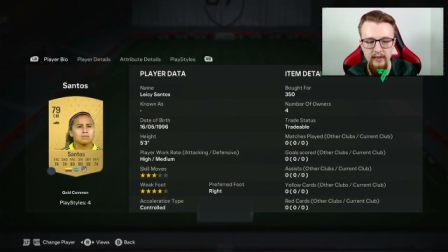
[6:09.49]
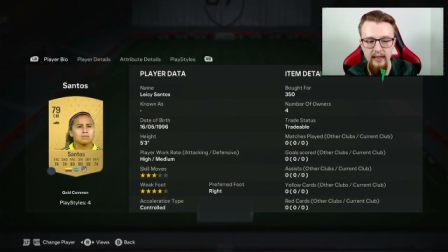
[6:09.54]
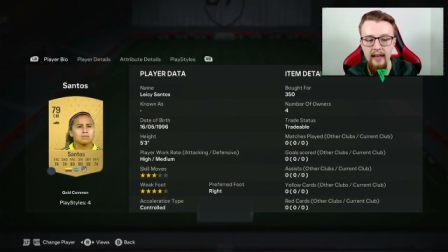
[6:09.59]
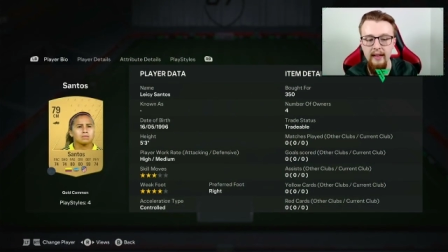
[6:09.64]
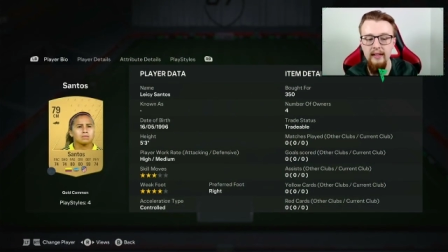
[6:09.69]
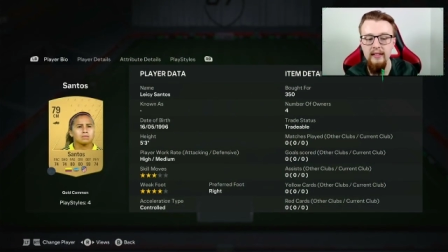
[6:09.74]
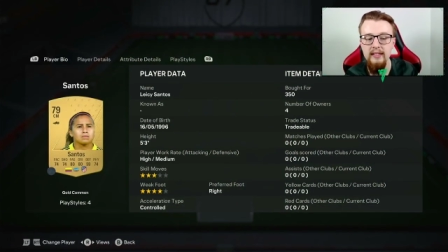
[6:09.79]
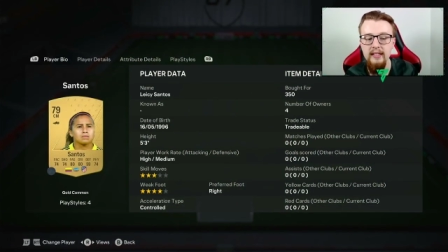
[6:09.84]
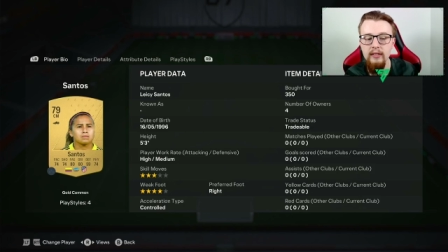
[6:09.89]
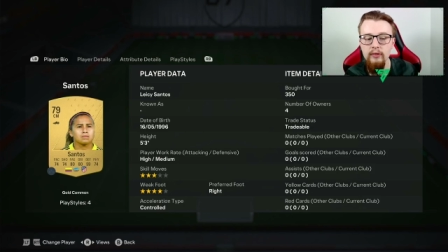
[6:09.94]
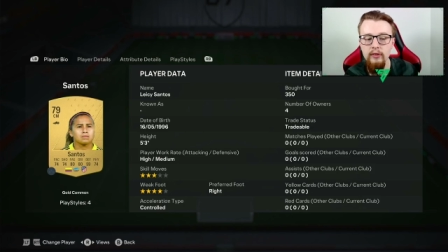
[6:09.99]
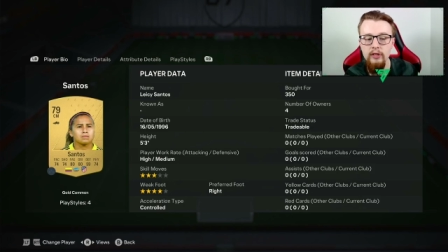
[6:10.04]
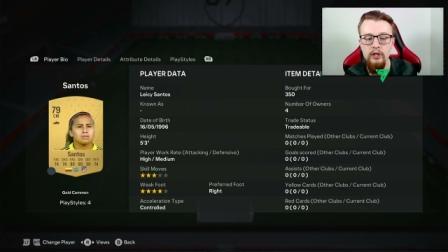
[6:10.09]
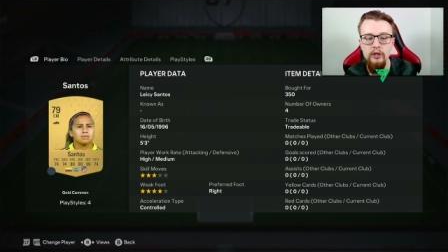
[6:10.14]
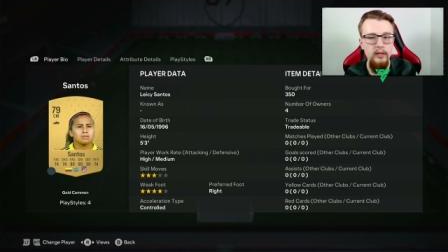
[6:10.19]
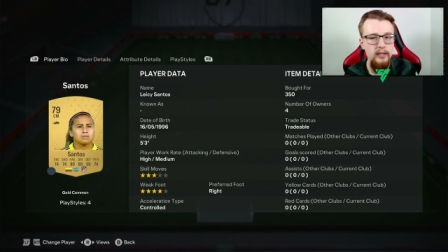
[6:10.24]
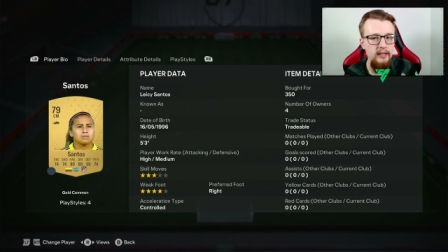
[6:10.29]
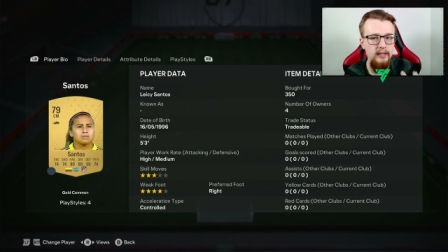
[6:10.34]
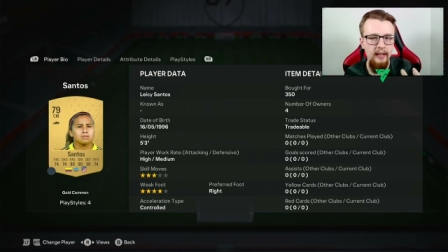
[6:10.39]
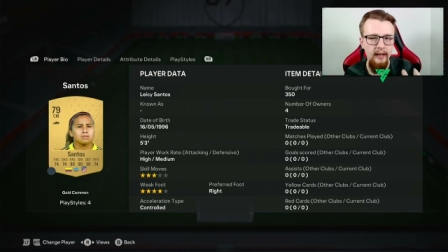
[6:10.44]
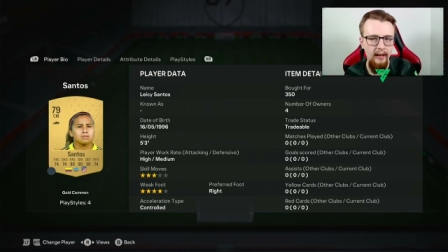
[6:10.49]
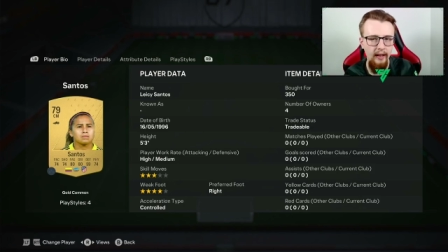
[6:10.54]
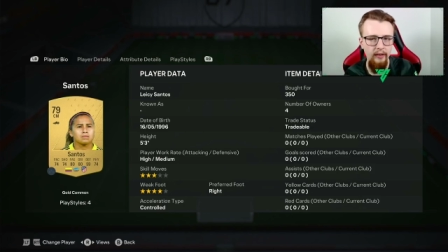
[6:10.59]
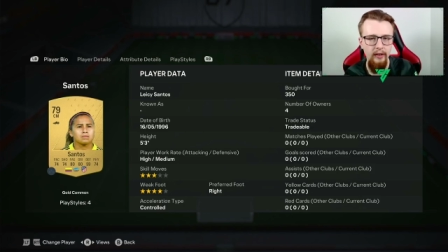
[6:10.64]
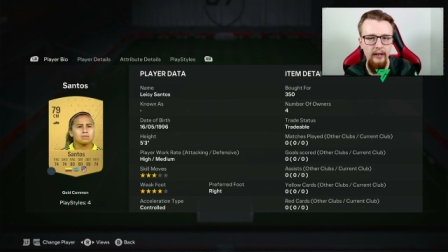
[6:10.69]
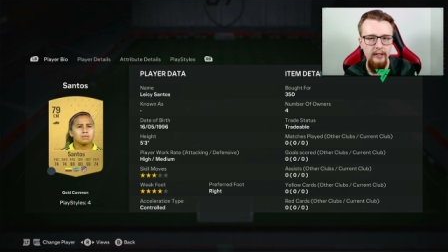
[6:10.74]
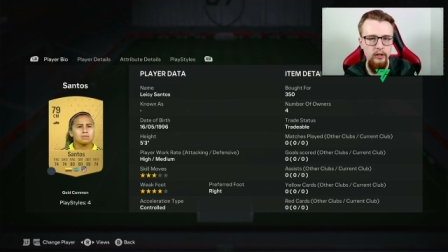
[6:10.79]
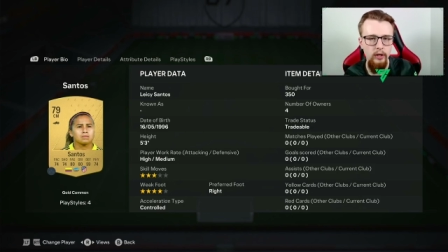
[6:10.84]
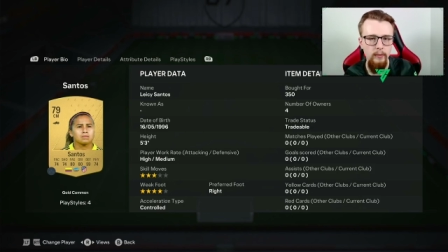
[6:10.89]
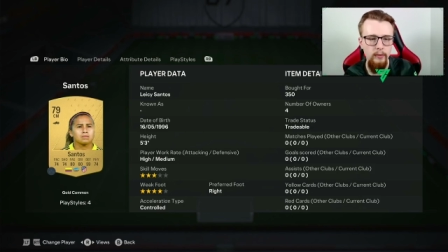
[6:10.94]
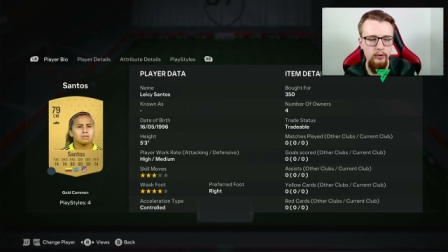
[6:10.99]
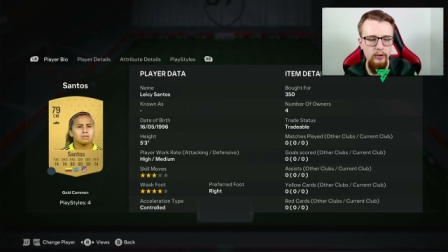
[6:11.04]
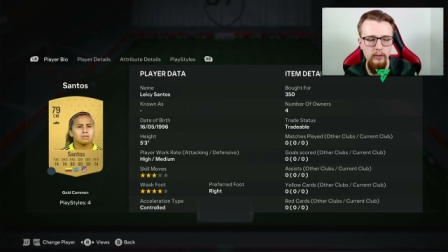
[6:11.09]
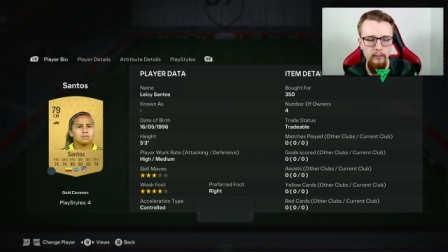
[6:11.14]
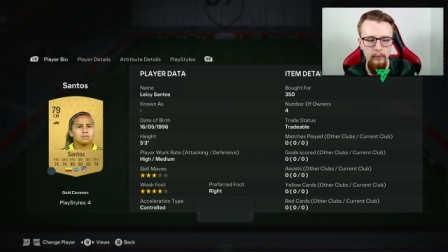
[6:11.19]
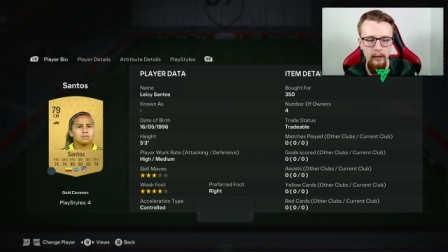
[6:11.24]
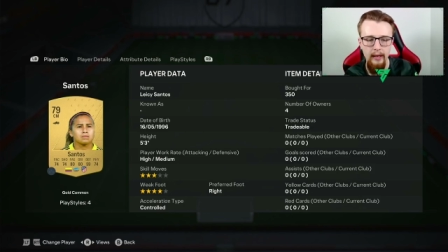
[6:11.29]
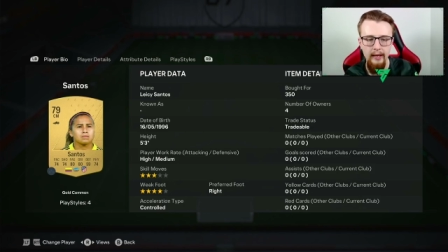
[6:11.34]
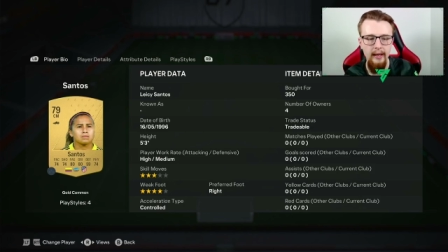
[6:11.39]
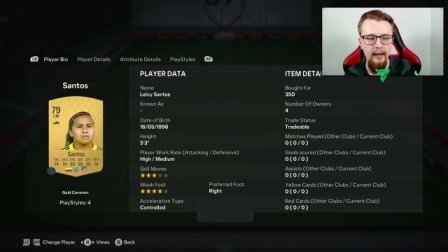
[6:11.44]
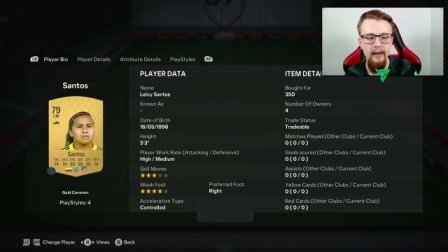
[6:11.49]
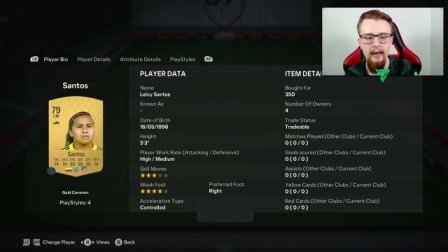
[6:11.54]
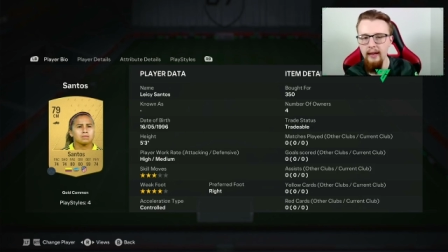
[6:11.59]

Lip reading: Considering you need an Atletico Madrid player,